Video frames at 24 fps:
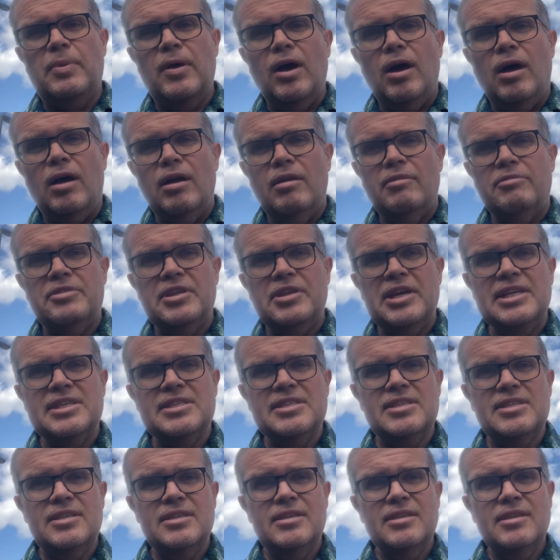part of
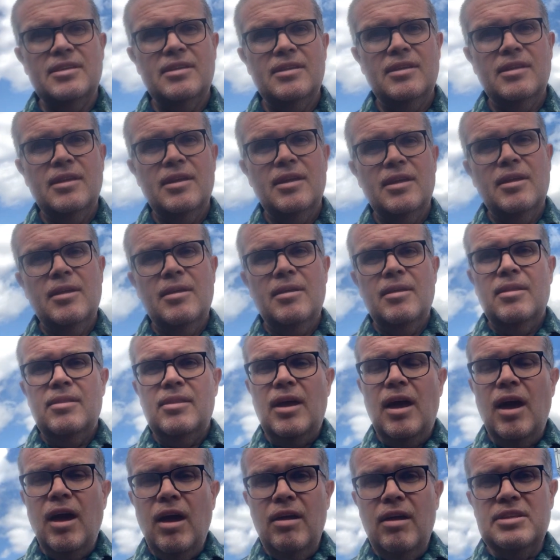this, the
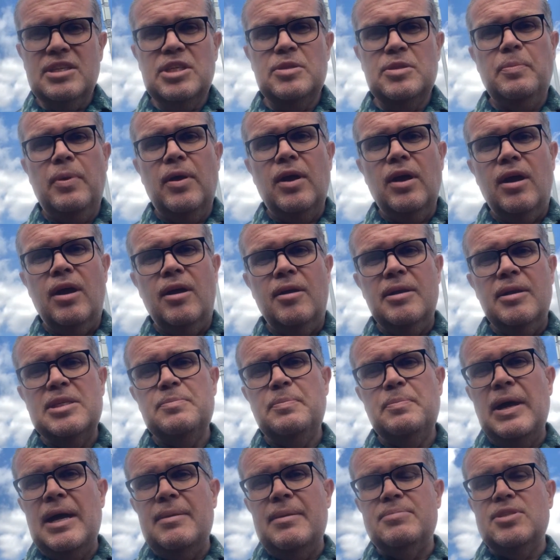hardest part is
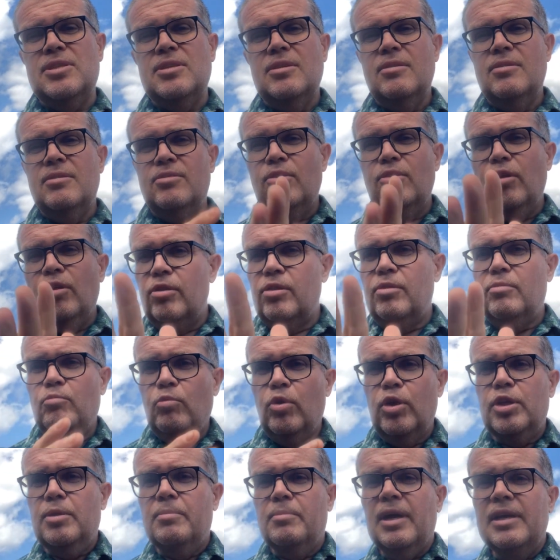perhaps not
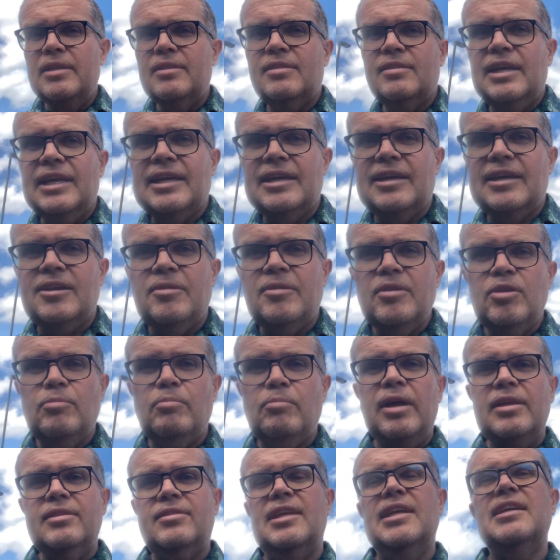what you might think. You
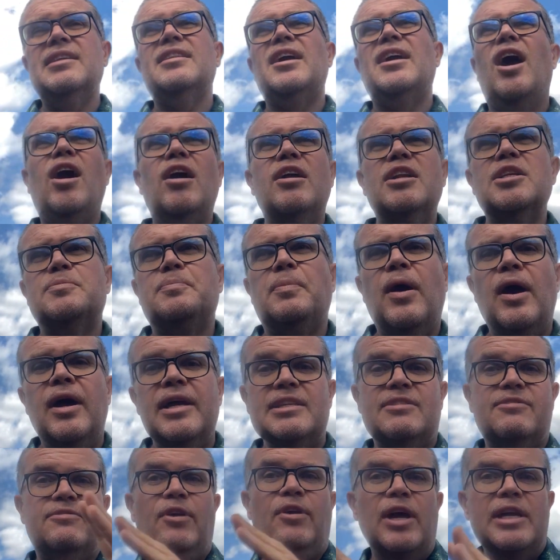might think the hardest part
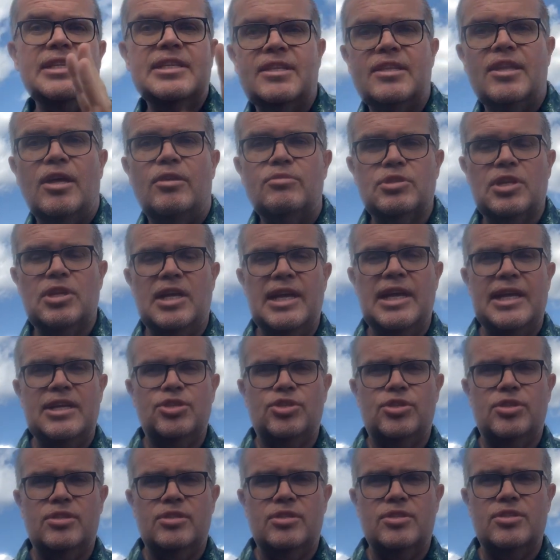is finding those
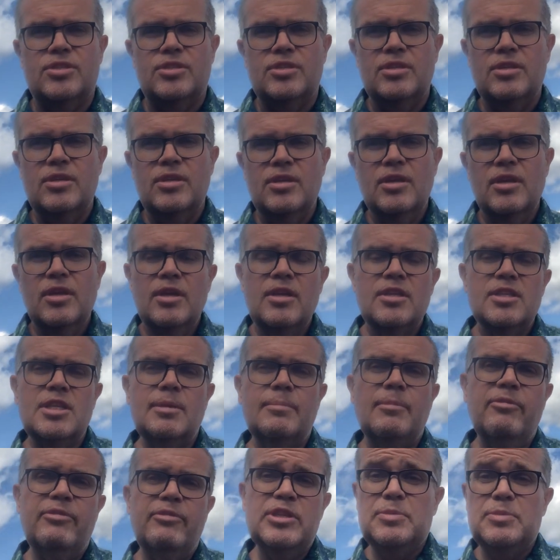connections.
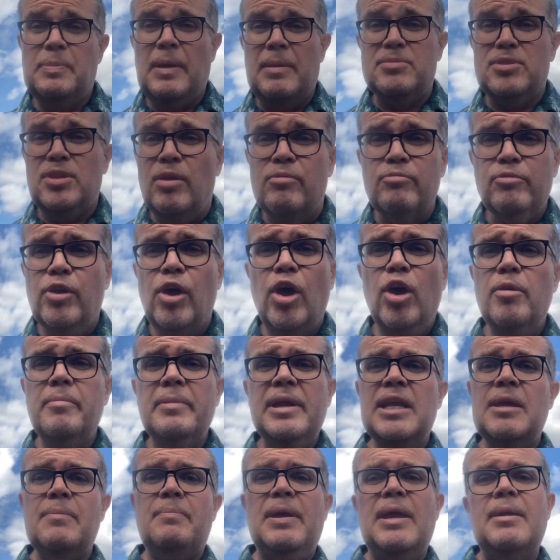Some of us perhaps don't know
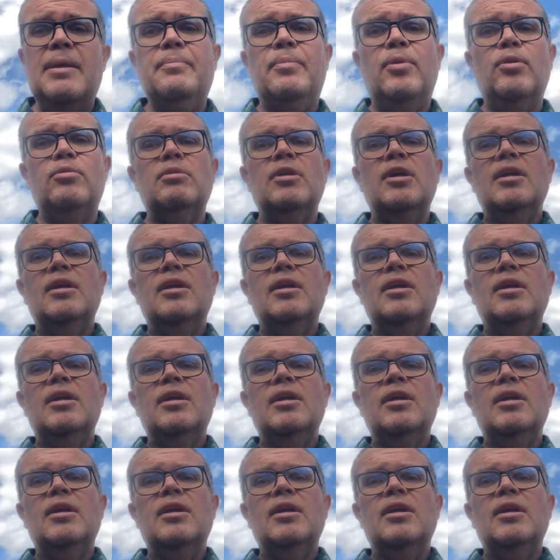many people